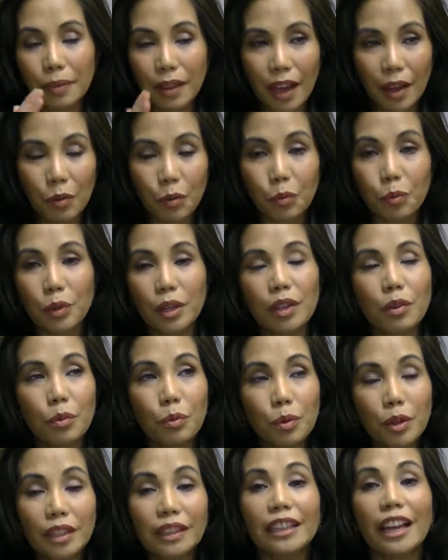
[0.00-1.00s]
that we
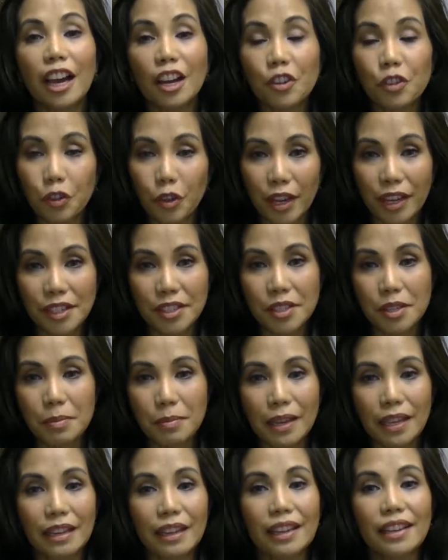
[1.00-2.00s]
really
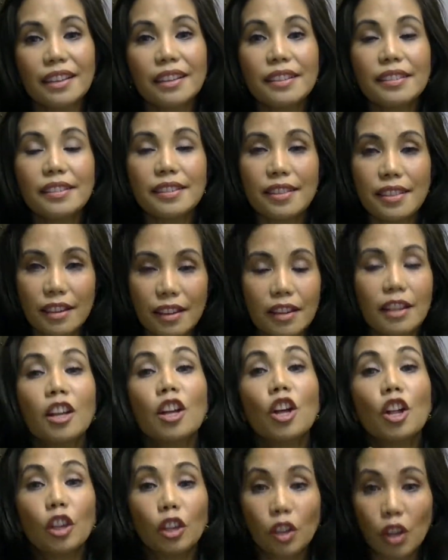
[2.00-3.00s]
underestimate is the
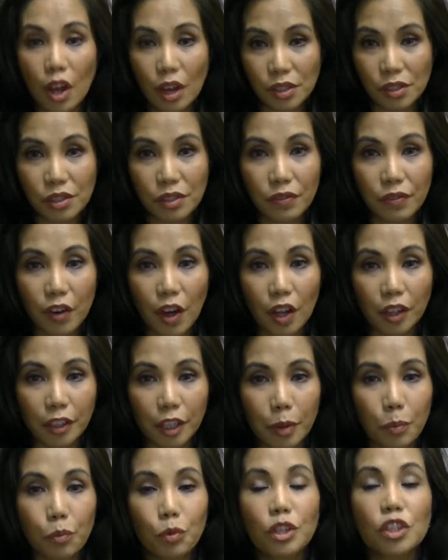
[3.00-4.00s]
loss of volume.